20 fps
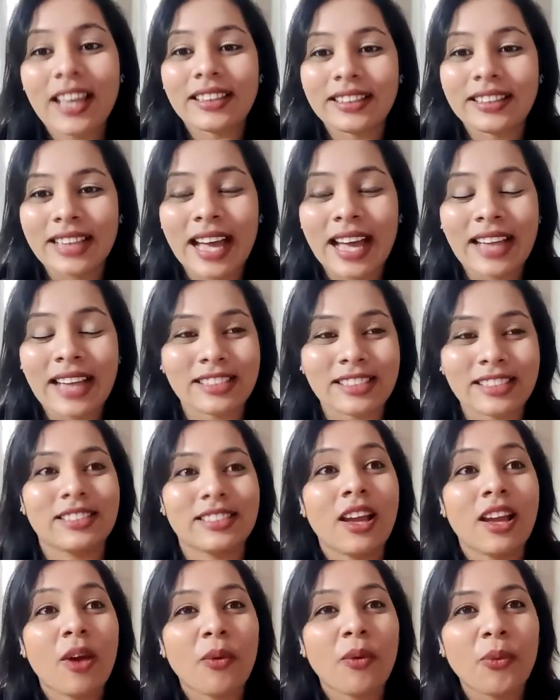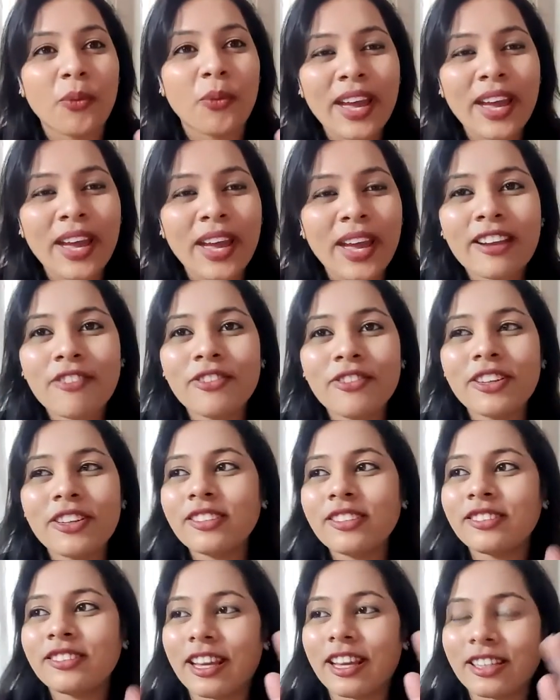that wherever
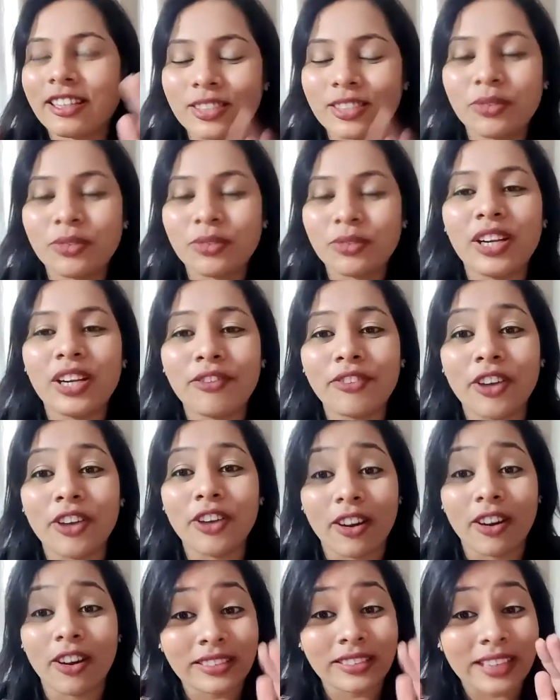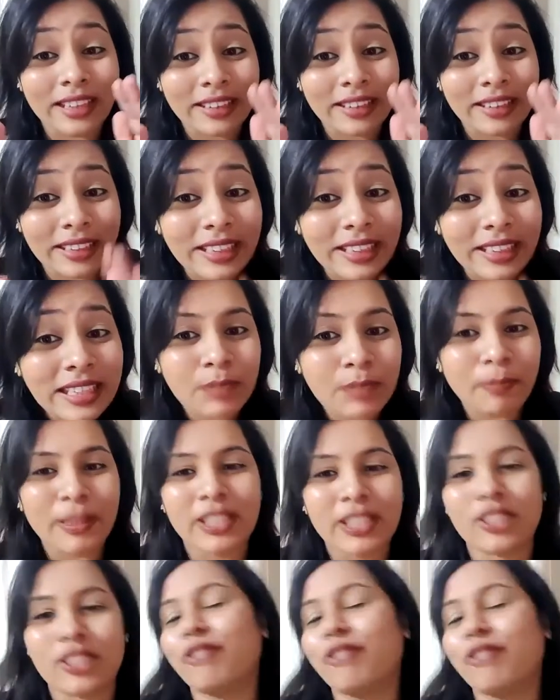there is will of God, there is
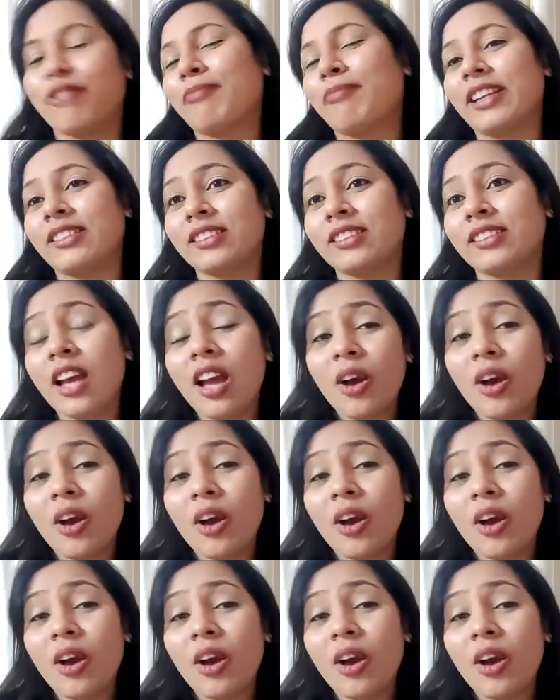peace of mind.